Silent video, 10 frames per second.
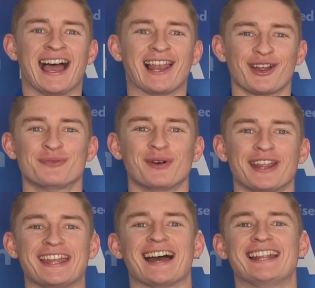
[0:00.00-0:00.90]
Hello
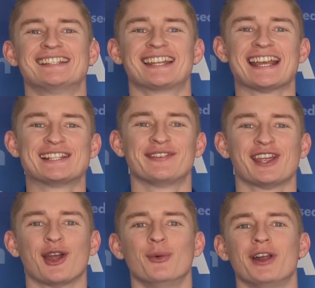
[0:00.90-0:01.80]
everybody, and in today's
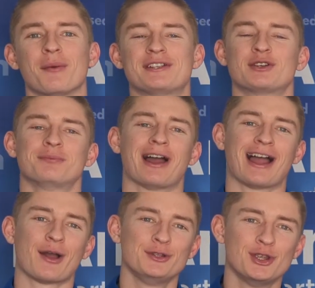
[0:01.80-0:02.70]
video we're going to be talking about
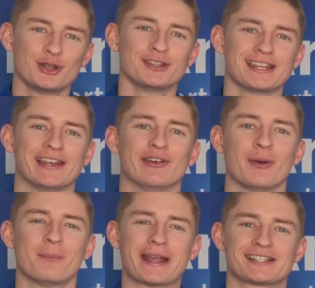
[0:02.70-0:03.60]
how you can
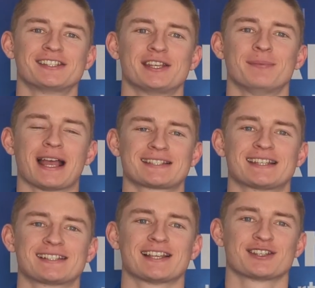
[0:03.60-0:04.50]
deliver better
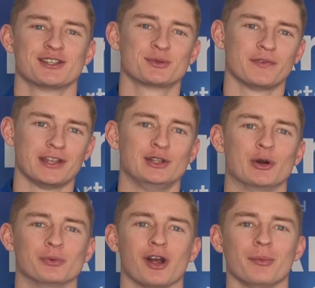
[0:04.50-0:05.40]
gymnastics lessons within
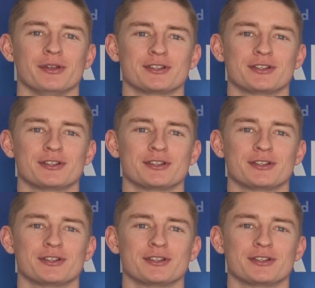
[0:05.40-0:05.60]
your primary